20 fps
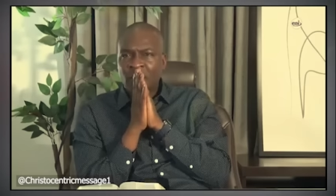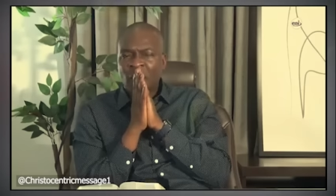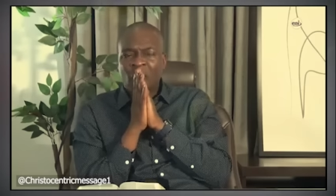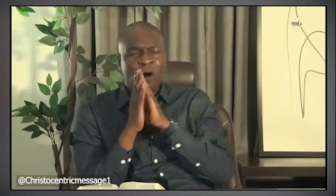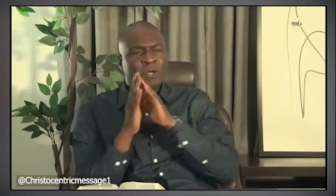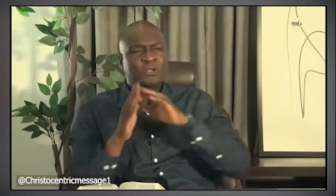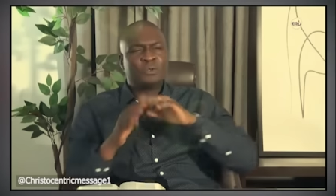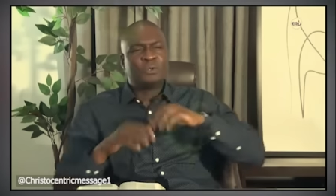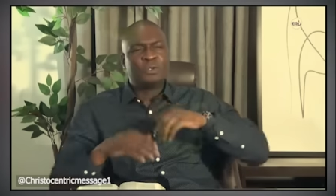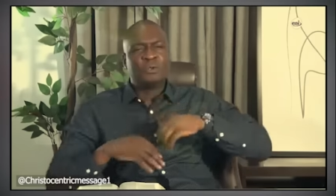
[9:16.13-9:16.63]

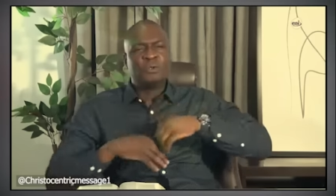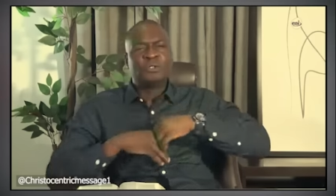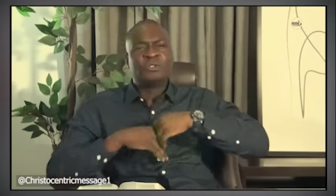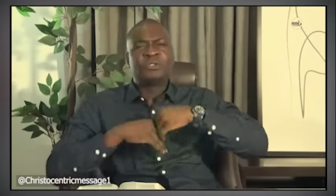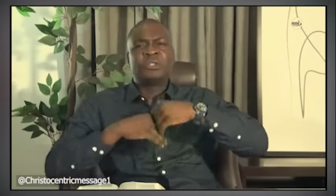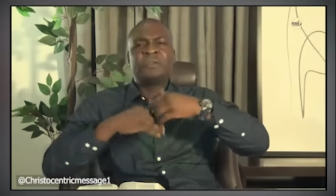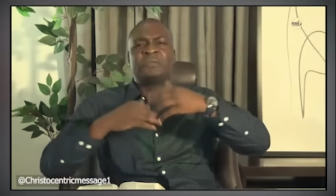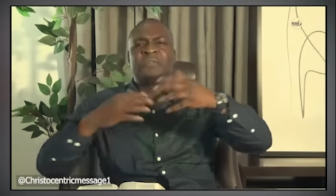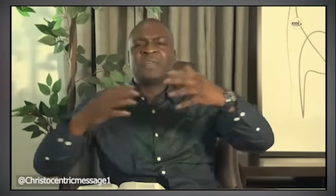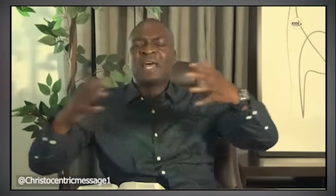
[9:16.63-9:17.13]
Or do you
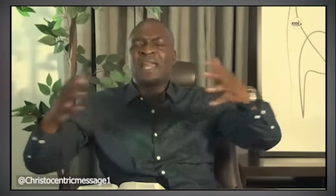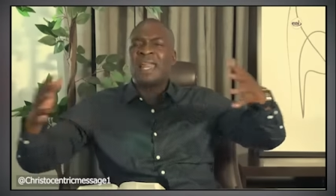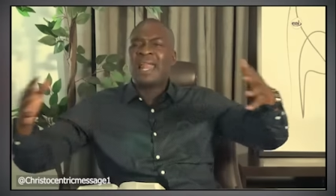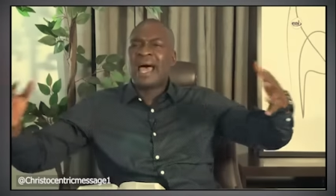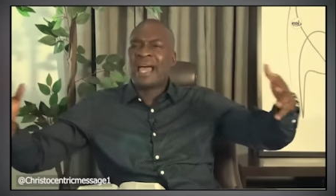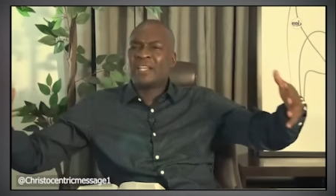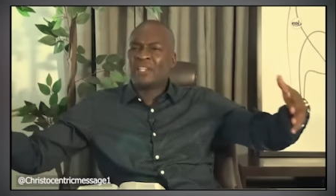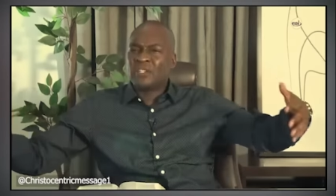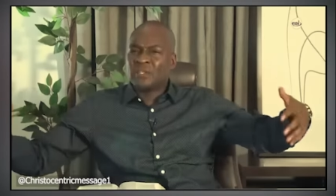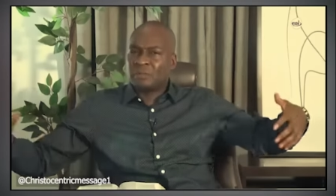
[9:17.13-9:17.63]

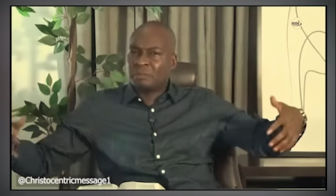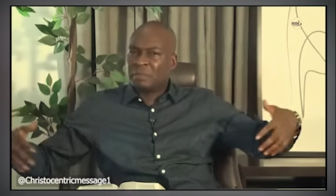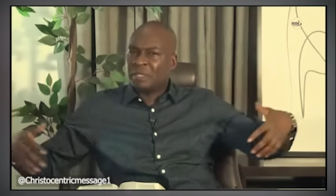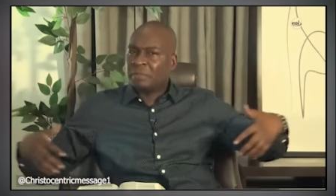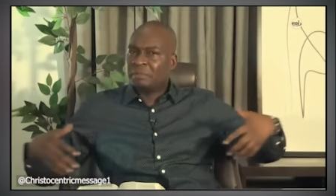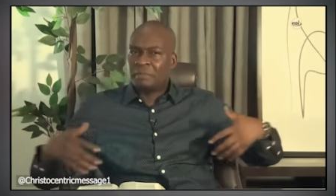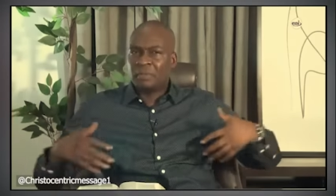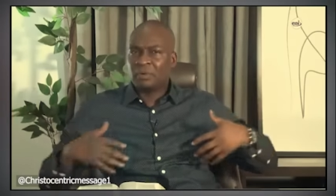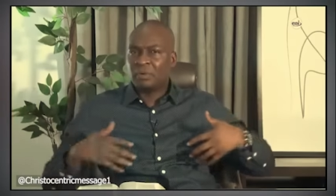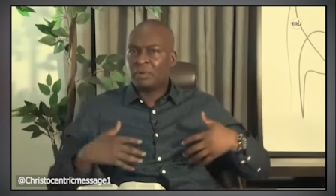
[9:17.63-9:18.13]
trivialize
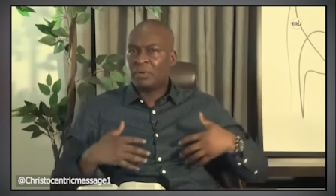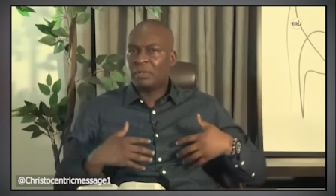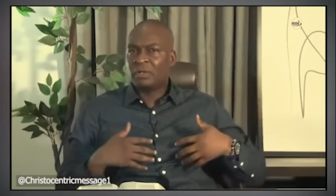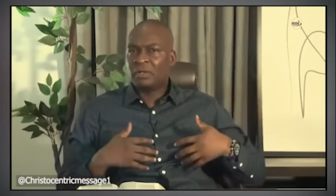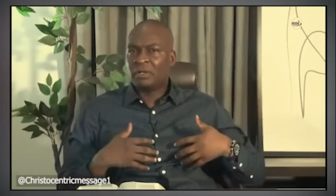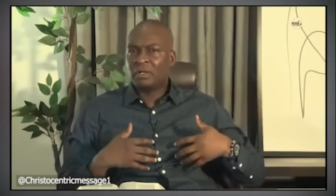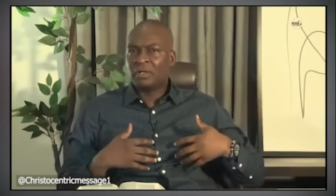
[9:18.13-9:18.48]
people?